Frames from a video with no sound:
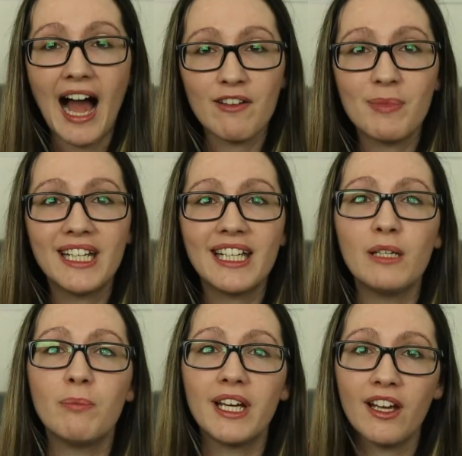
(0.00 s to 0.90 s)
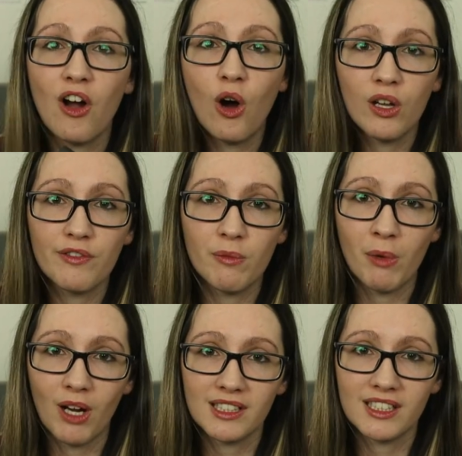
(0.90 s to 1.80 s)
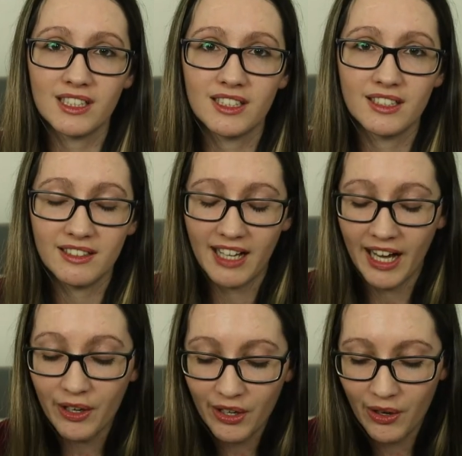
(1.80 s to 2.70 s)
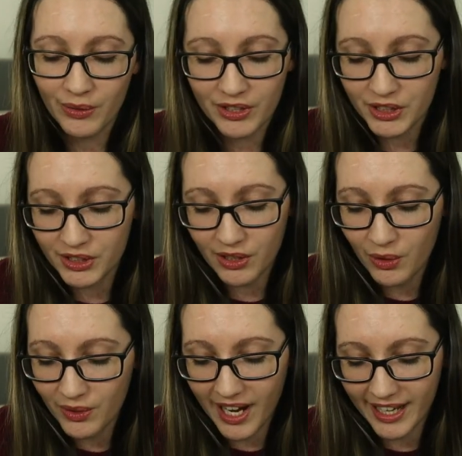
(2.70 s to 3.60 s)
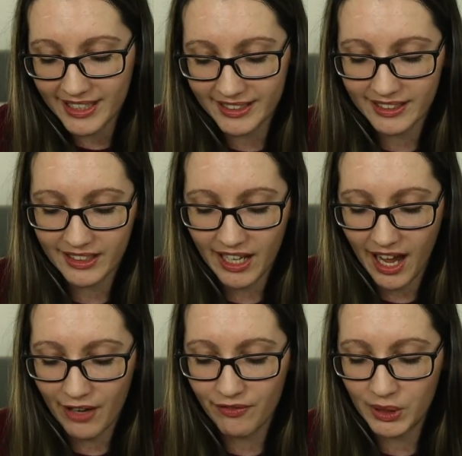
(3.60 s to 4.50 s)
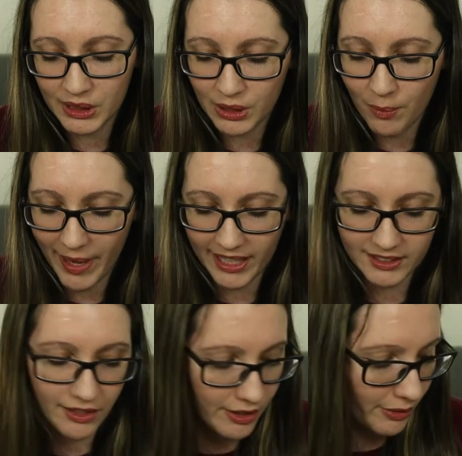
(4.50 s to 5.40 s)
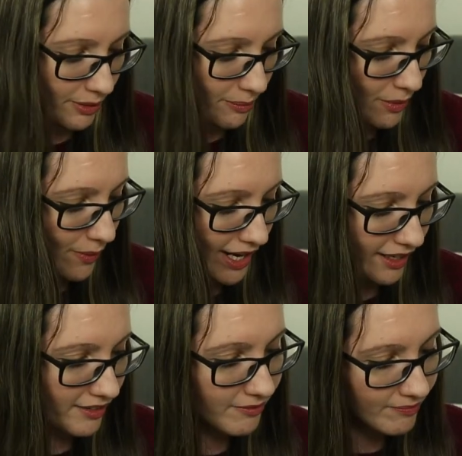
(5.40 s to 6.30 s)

I've been keeping all of the boxes. I don't know, they're so nice. I feel so bad to throw them away.